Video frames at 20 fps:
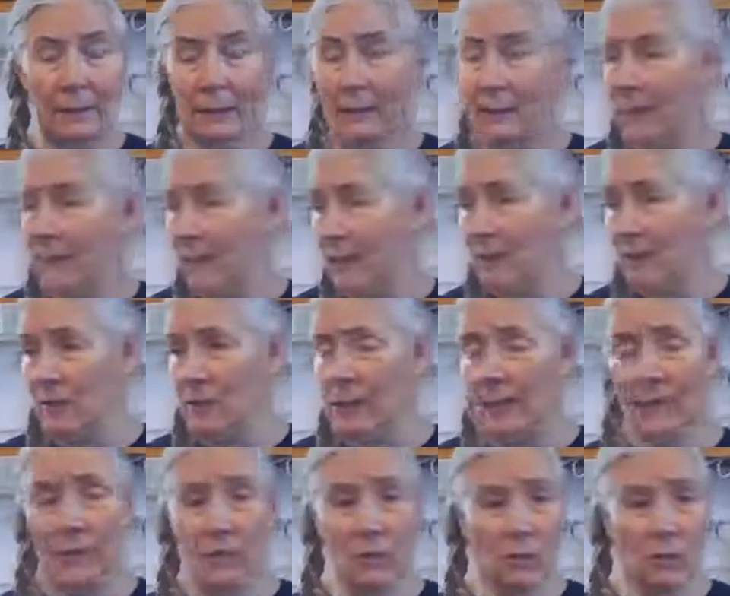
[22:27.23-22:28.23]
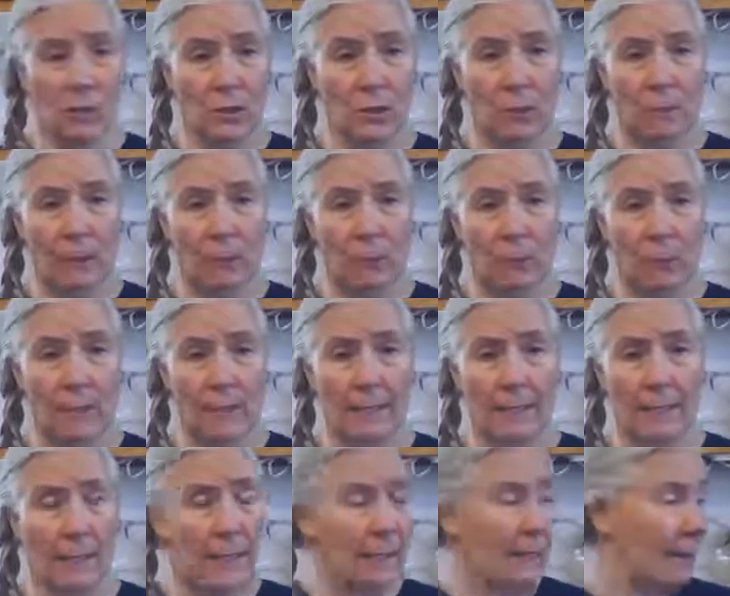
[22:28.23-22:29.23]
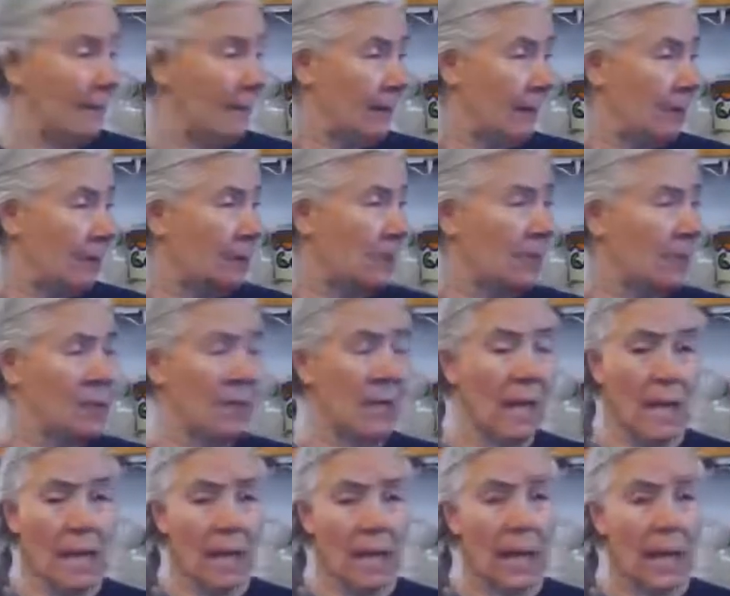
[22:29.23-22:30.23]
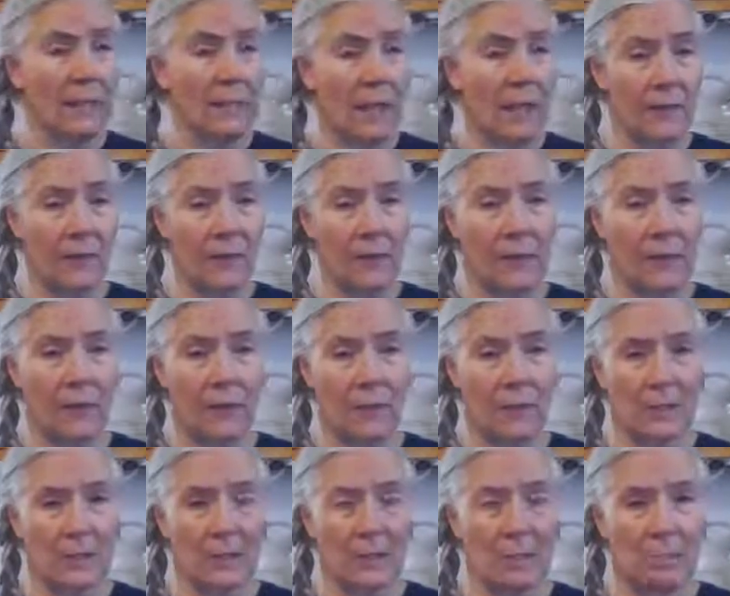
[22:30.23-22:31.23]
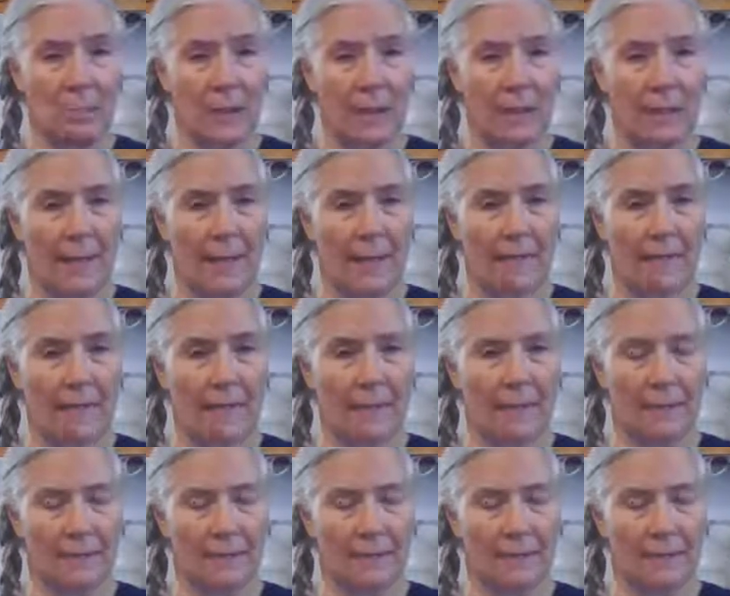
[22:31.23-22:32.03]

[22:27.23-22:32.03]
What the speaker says: 1,000 angels to my right side, another 1,000 to my left.